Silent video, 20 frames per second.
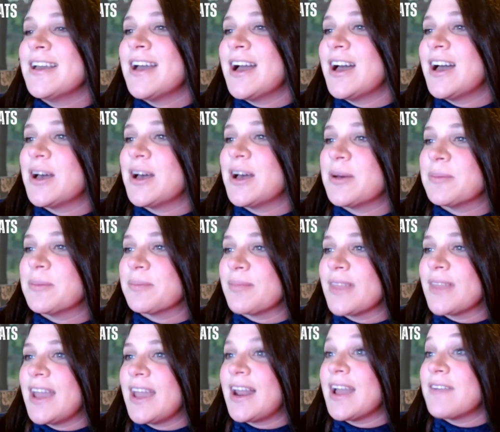And
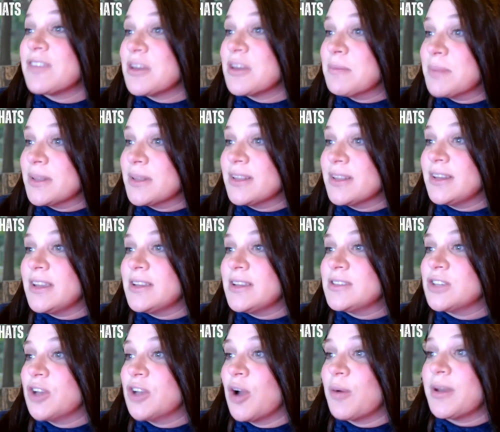I have the ability
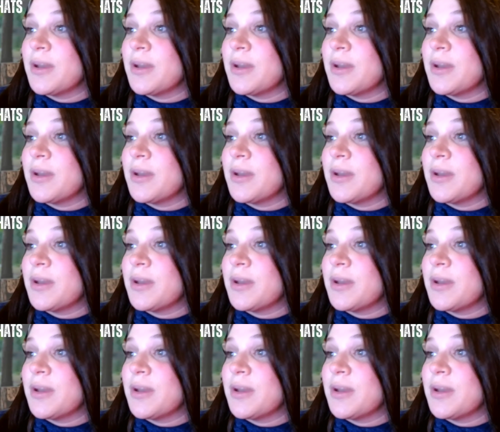to go